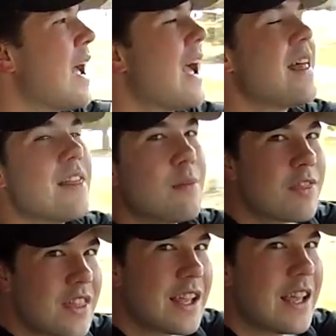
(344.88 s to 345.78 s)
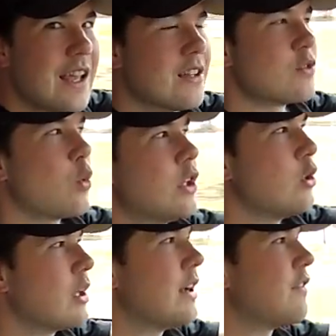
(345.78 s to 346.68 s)
and the thing is, when
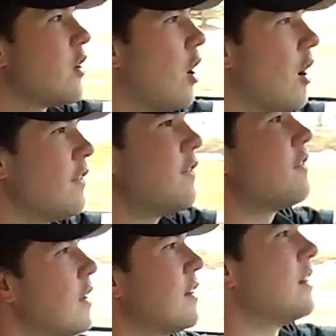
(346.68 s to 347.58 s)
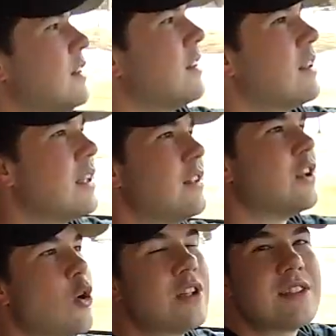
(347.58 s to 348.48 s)
you lift off,
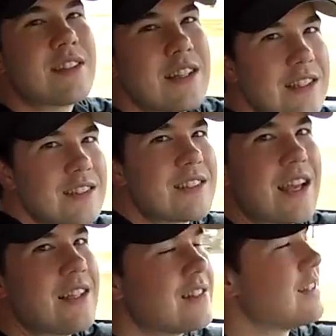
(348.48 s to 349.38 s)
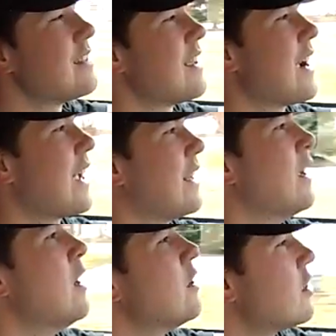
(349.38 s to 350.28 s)
notice that it stays in second.
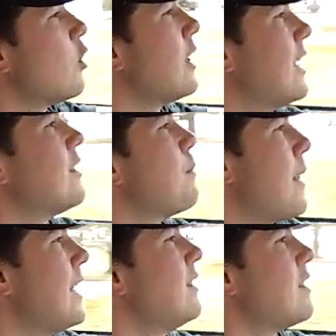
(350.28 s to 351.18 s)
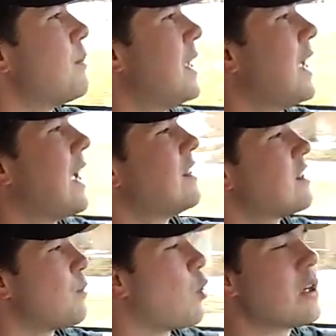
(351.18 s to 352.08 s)
So it is meant to be a
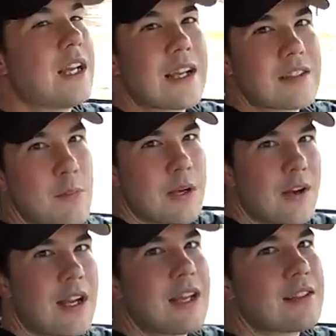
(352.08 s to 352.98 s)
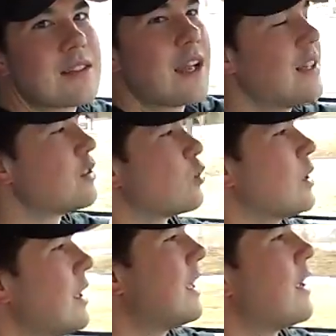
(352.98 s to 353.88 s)
sporty experience and to
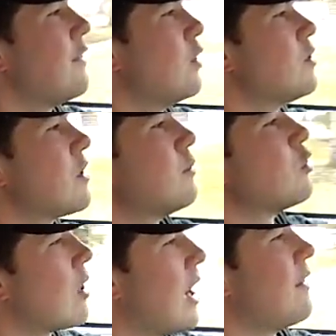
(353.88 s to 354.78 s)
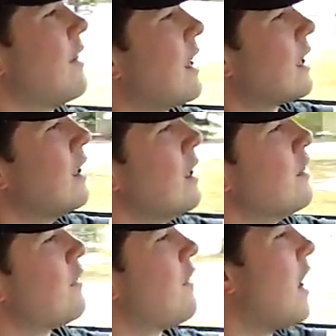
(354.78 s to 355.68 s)
really give you some driving
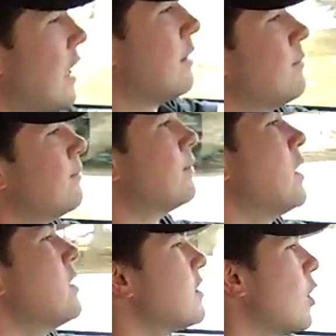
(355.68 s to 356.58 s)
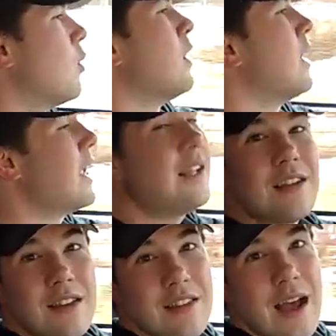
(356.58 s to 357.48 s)
fun. So it
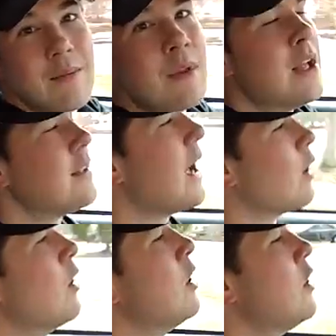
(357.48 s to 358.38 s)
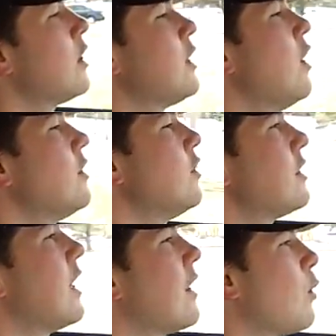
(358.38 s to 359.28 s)
does that. Now, you can also
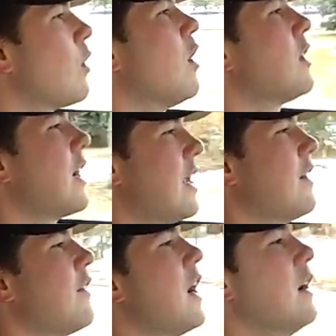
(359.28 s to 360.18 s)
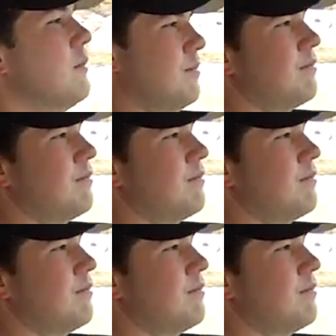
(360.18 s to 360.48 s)
tell that we're on kind of a